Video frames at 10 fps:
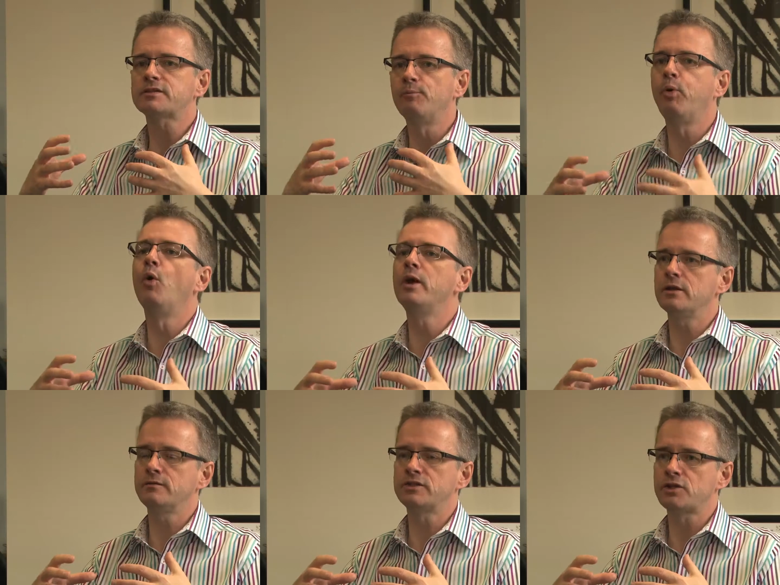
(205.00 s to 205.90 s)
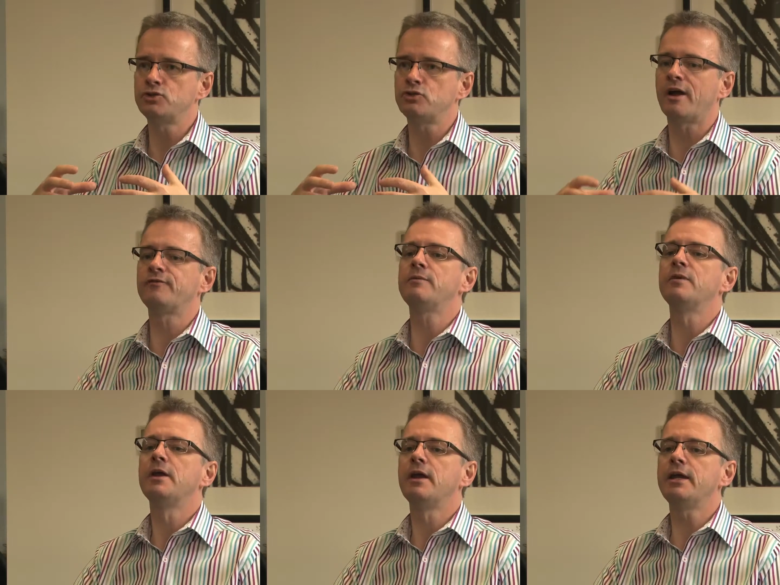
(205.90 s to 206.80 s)
point of the social graph.
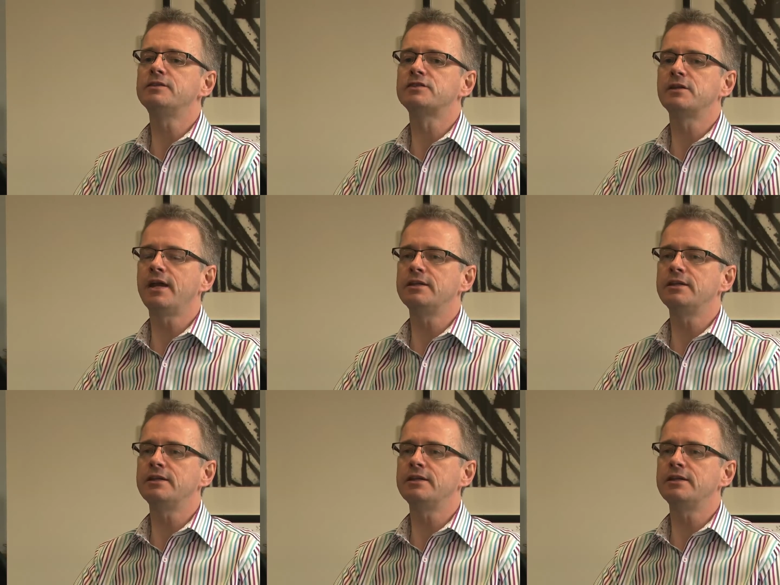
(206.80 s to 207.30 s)
It's